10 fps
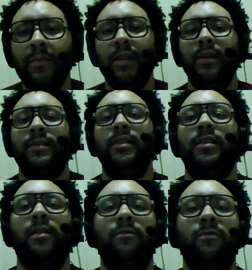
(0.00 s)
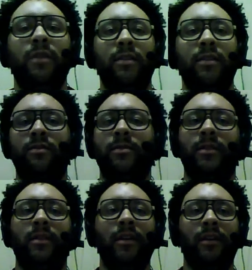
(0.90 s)
I see that we are
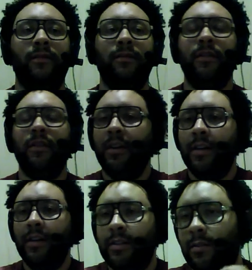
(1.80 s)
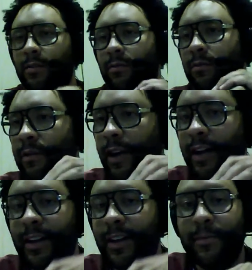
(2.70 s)
streaming live, so
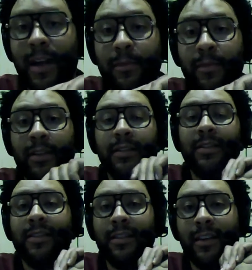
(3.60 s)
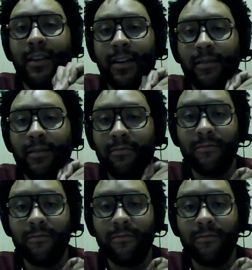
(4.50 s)
I am happy to see that